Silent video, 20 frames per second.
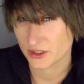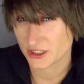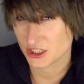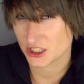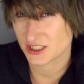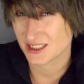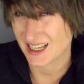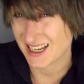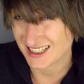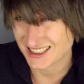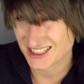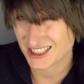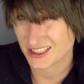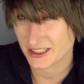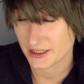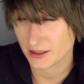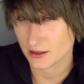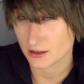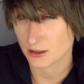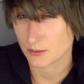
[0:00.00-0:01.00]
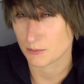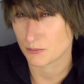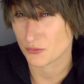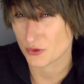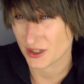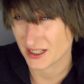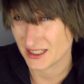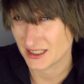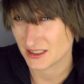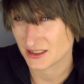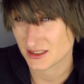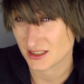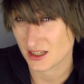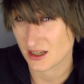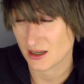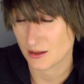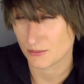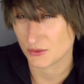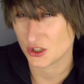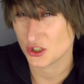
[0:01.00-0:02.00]
which is actually an umbrella
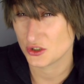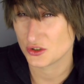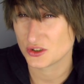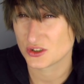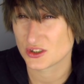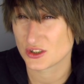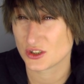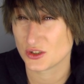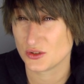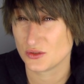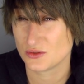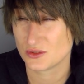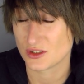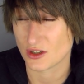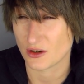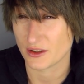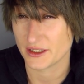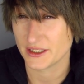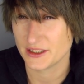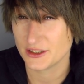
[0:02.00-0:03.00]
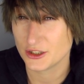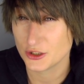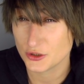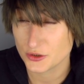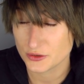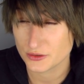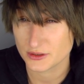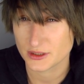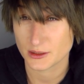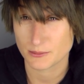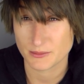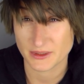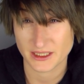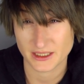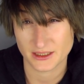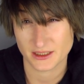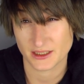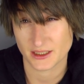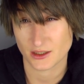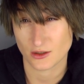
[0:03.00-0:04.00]
term used to dilute the
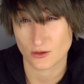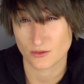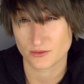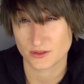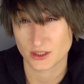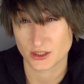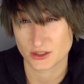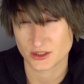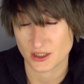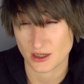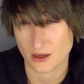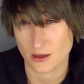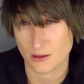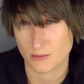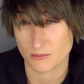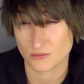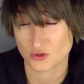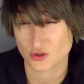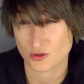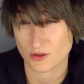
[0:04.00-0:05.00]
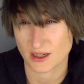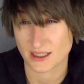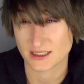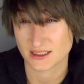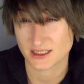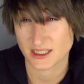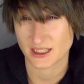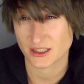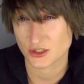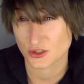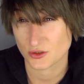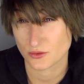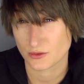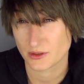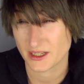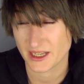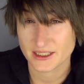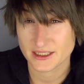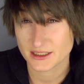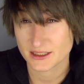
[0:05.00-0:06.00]
meaning of the term
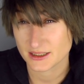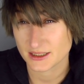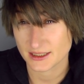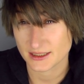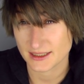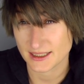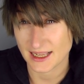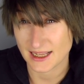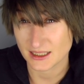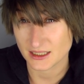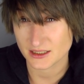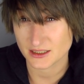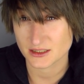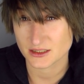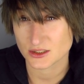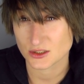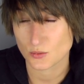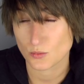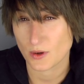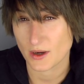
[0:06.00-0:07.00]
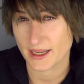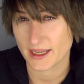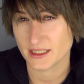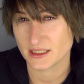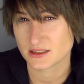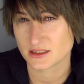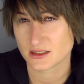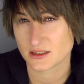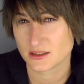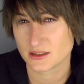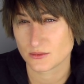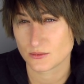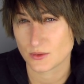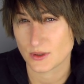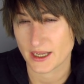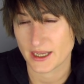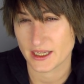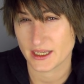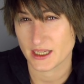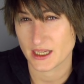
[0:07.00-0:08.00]
transsexual in an analogous way to the
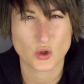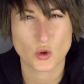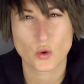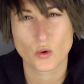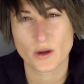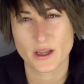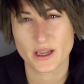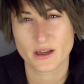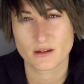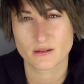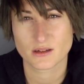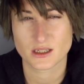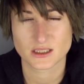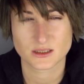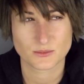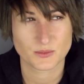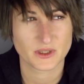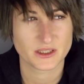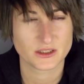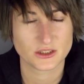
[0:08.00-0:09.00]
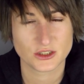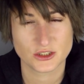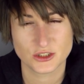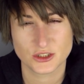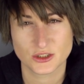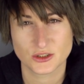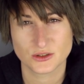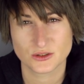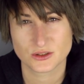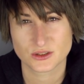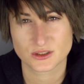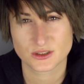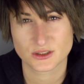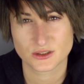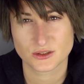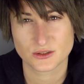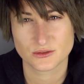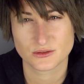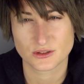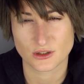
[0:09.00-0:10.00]
way queer has been used
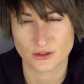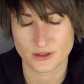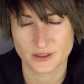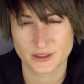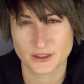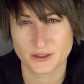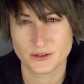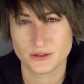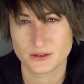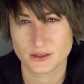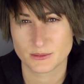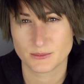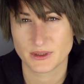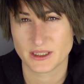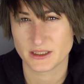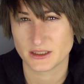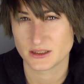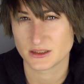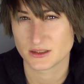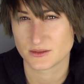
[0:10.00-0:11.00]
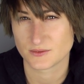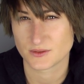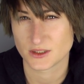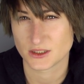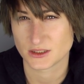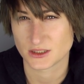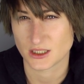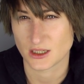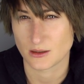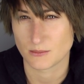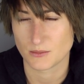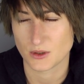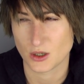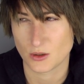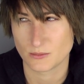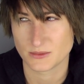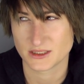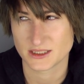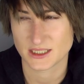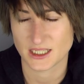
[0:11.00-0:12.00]
to dilute the meaning of the term
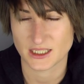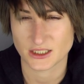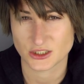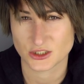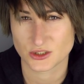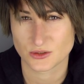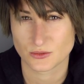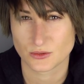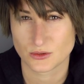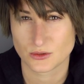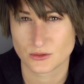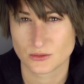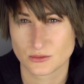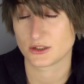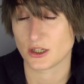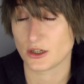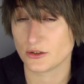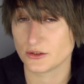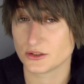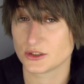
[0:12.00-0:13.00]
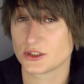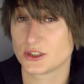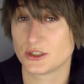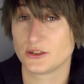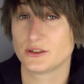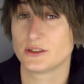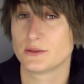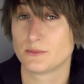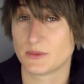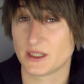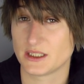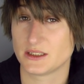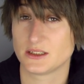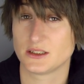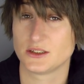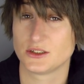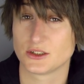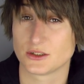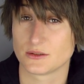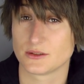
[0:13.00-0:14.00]
homosexual. Don't shoot the
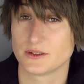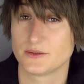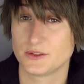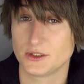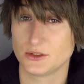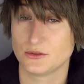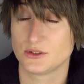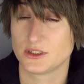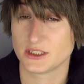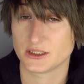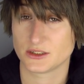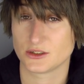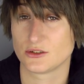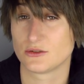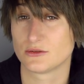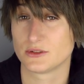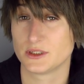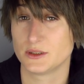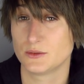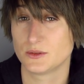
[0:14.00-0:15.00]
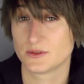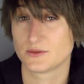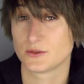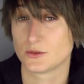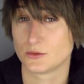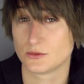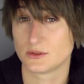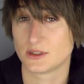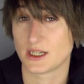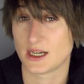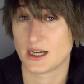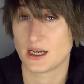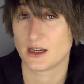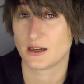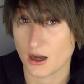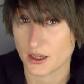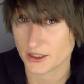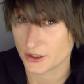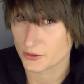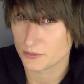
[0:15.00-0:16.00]
messenger if you disagree with all that.
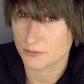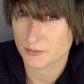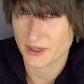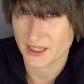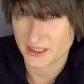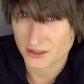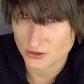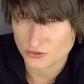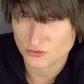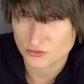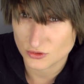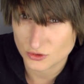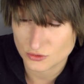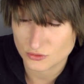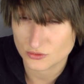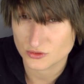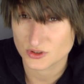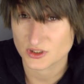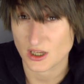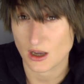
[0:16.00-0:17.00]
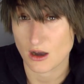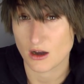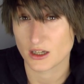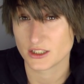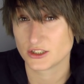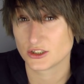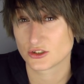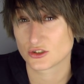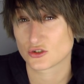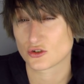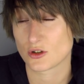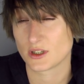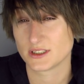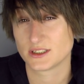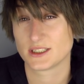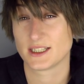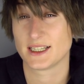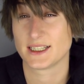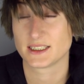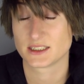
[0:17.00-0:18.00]
I don't make the rules, I just try
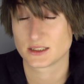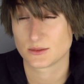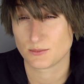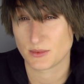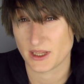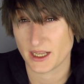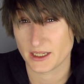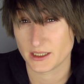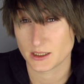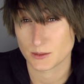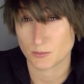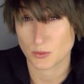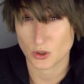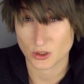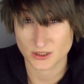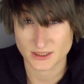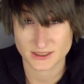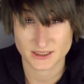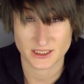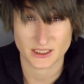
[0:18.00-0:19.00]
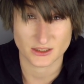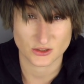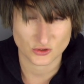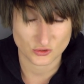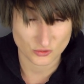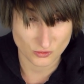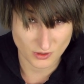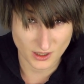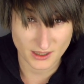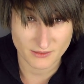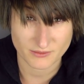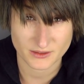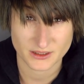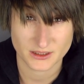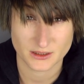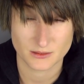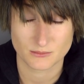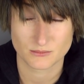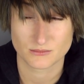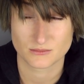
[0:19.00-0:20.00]
to explain the politics driving
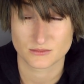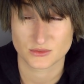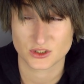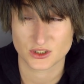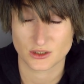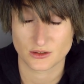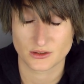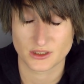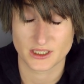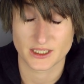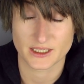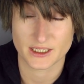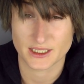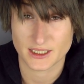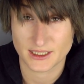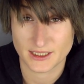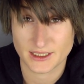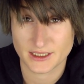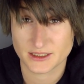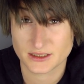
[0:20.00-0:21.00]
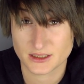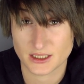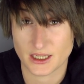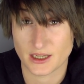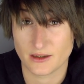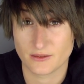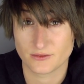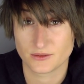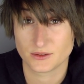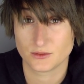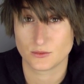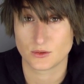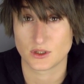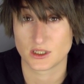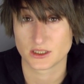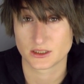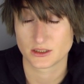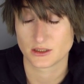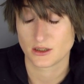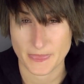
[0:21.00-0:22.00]
them so they're clear to
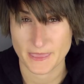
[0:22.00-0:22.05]
everyone.